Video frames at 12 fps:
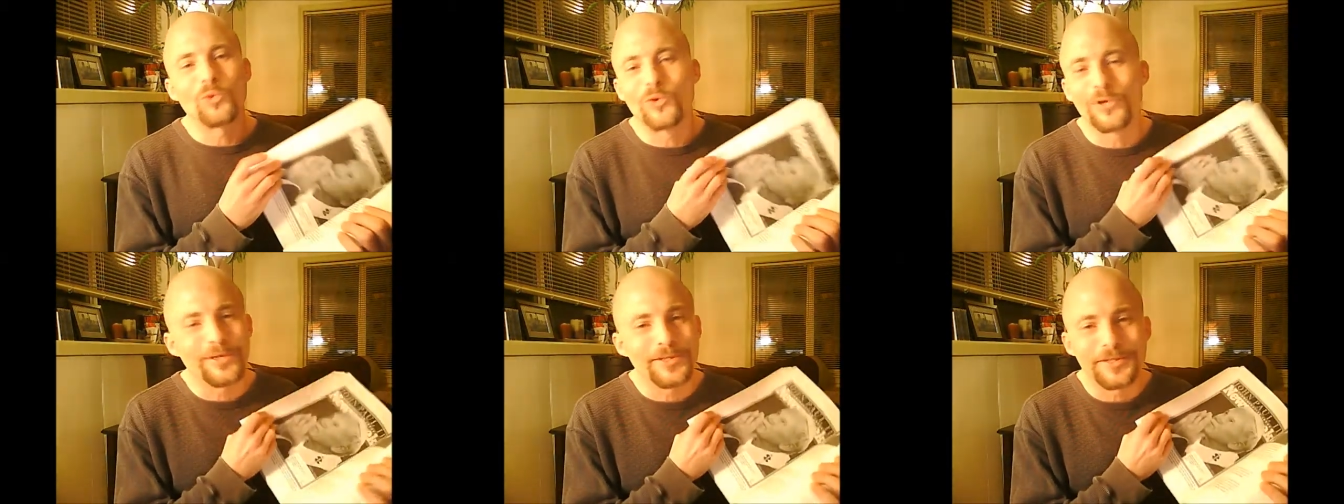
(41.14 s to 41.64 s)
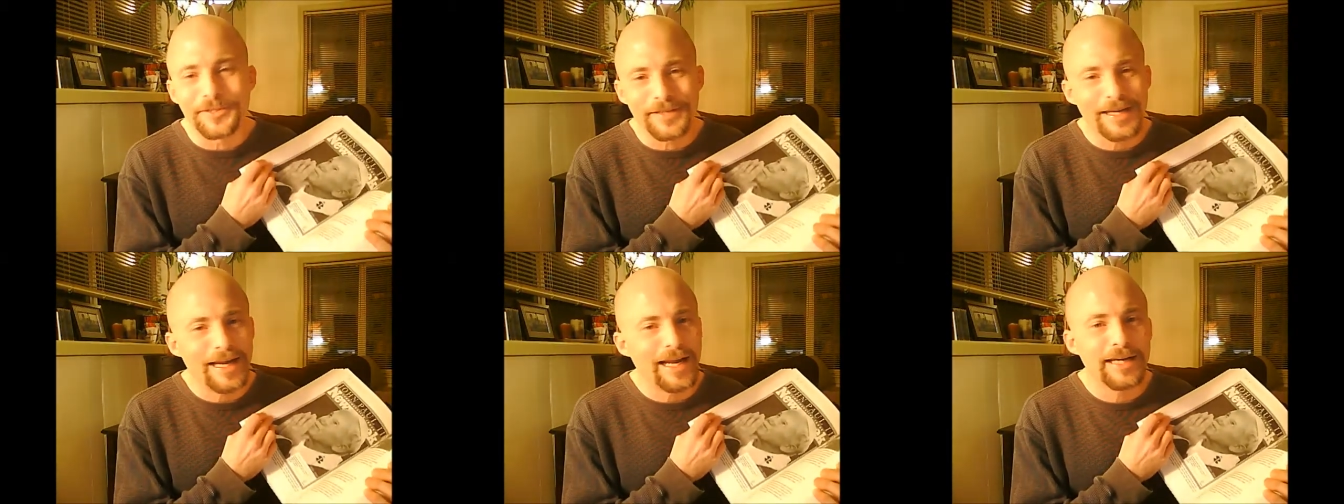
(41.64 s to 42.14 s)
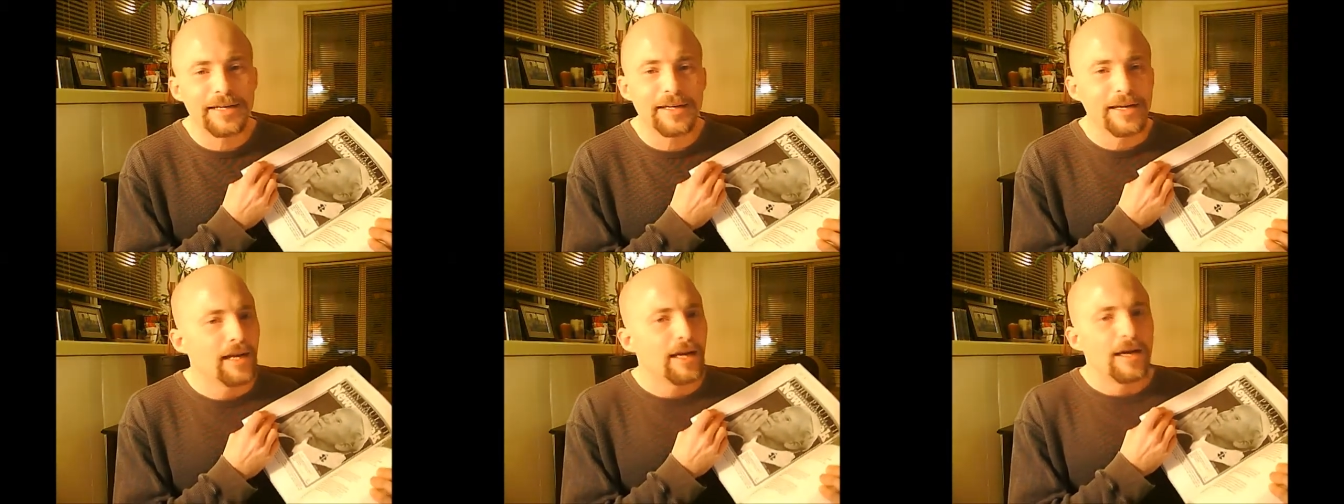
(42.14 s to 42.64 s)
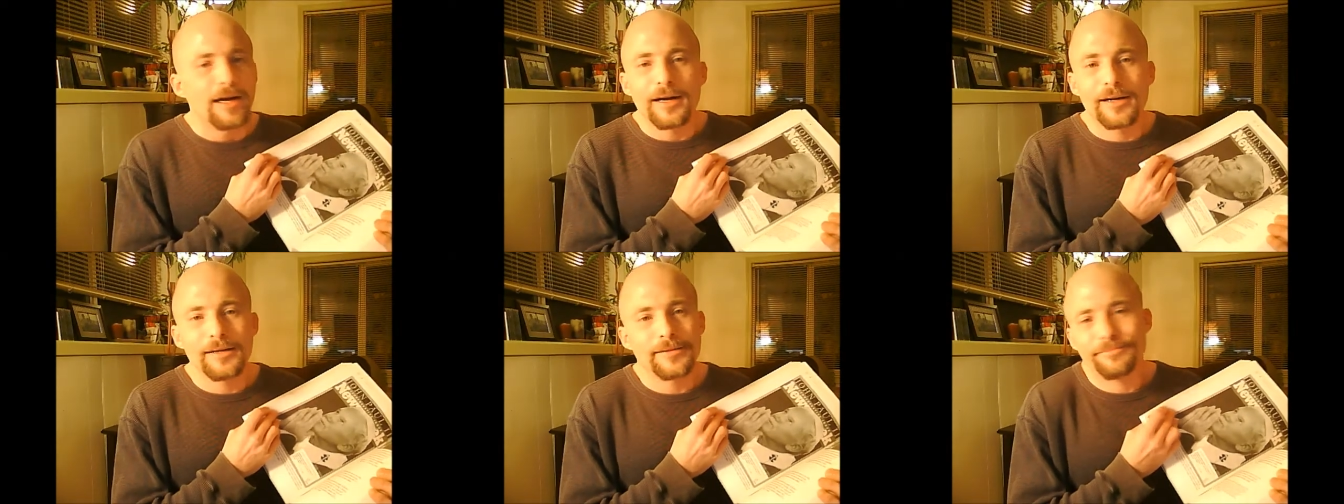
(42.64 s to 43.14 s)
world, and
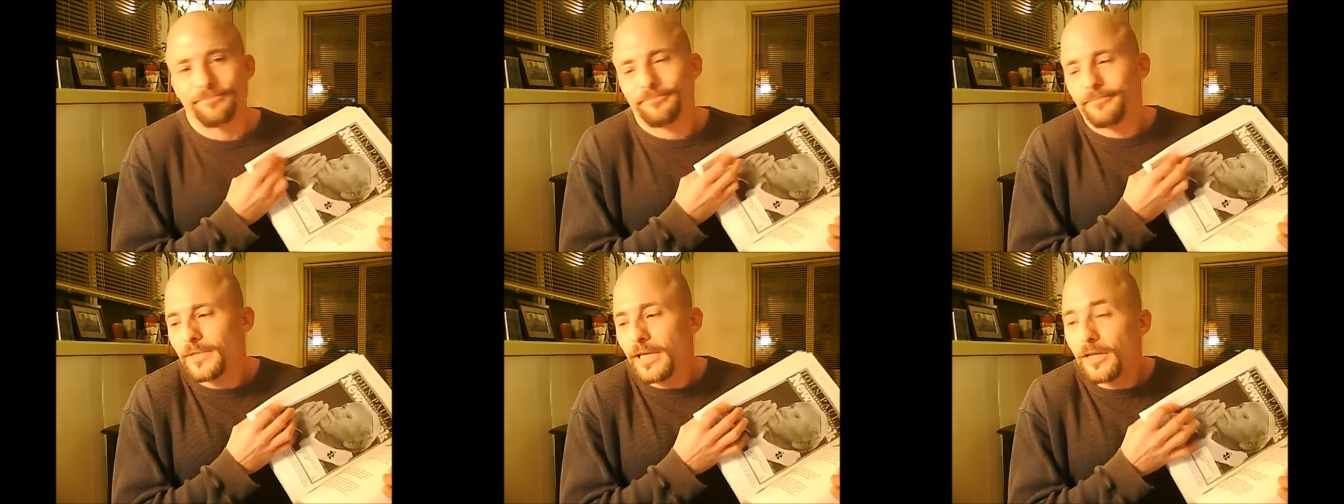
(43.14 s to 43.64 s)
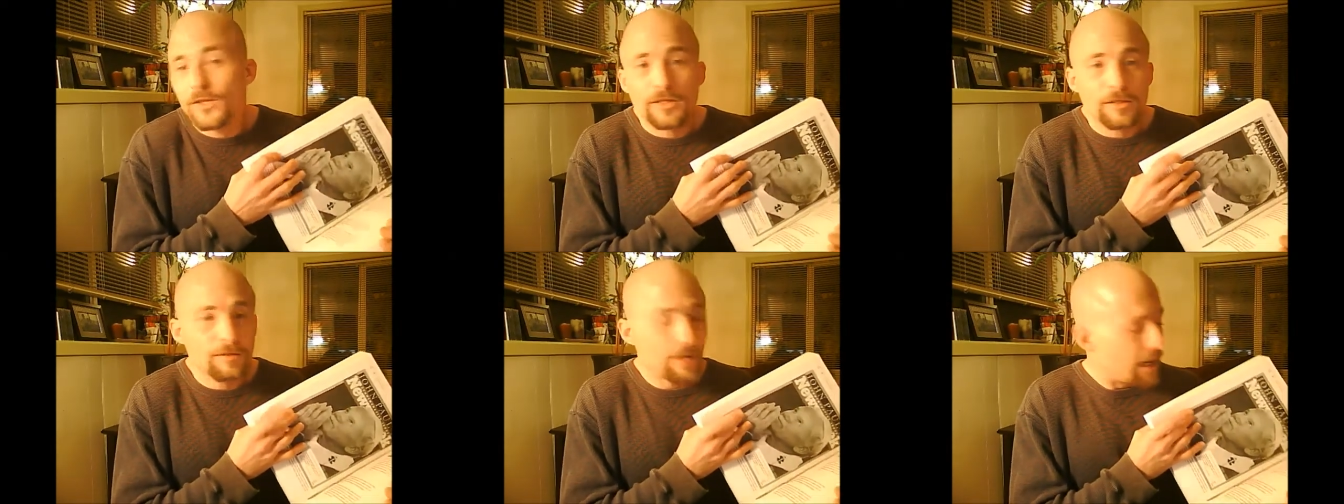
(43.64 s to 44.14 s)
uh, and they're